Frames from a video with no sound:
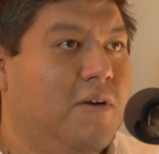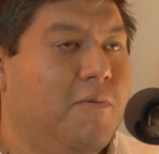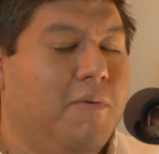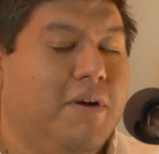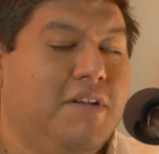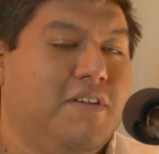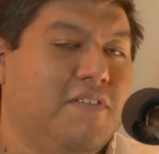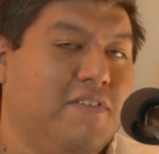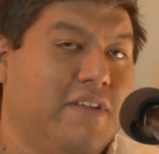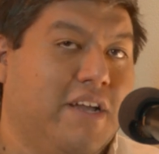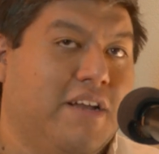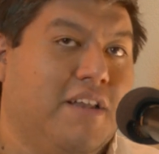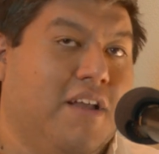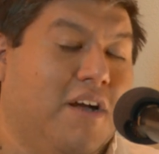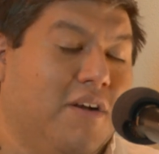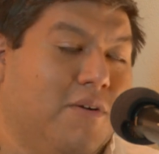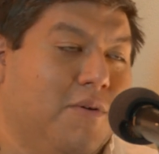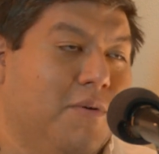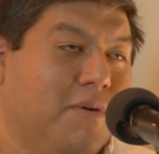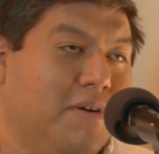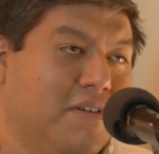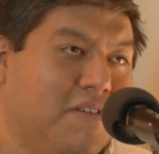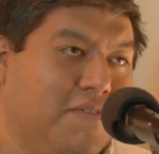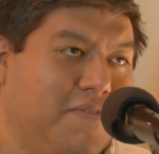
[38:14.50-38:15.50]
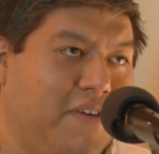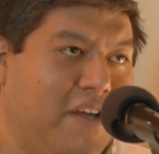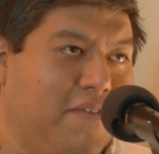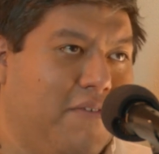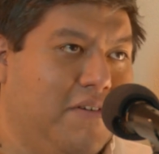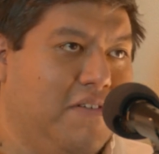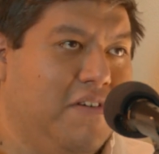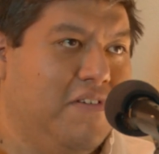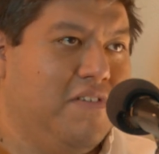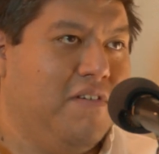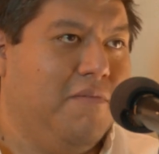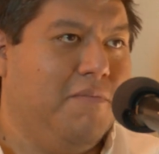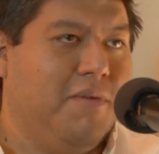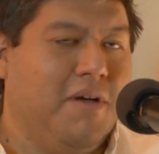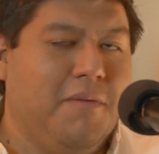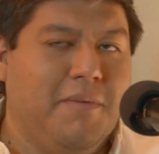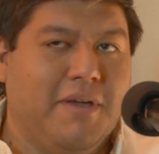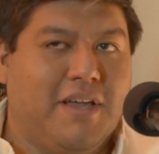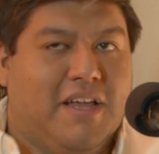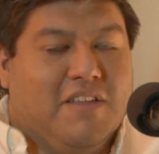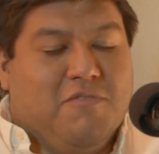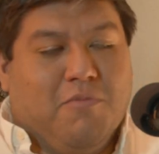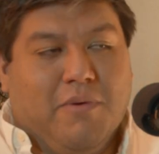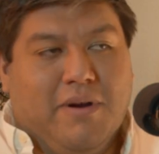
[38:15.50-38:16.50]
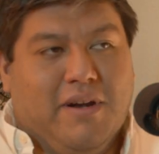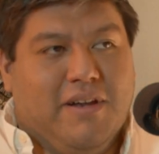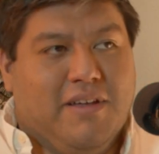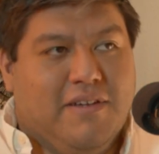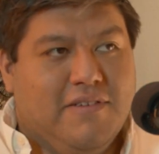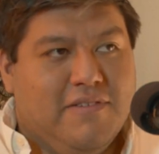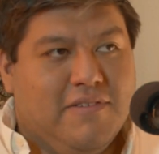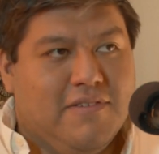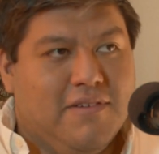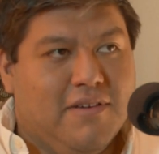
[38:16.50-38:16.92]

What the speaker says: Which is like not cool because of favoritism, but I'm like it's what it is.